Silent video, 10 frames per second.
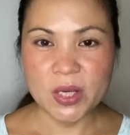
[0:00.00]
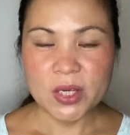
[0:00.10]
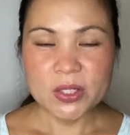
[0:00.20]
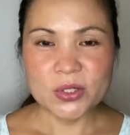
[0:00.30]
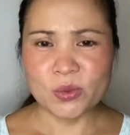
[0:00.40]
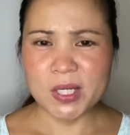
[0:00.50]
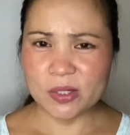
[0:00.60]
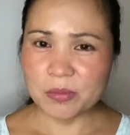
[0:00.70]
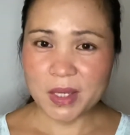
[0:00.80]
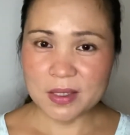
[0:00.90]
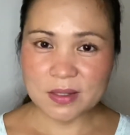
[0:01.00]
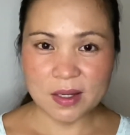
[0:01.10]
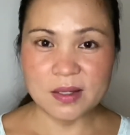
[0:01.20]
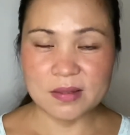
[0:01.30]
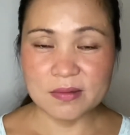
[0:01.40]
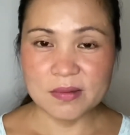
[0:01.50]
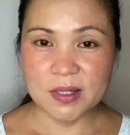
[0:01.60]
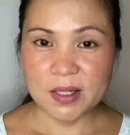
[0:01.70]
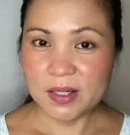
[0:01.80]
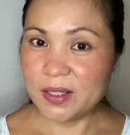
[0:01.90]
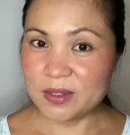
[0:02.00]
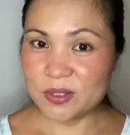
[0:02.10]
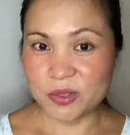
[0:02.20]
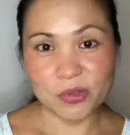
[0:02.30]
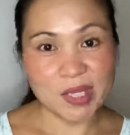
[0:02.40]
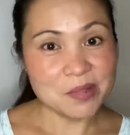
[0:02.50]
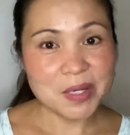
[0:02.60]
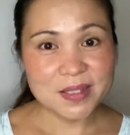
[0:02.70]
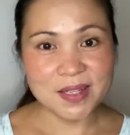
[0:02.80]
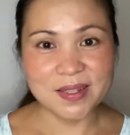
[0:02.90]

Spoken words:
So without being said, let's do the unboxing.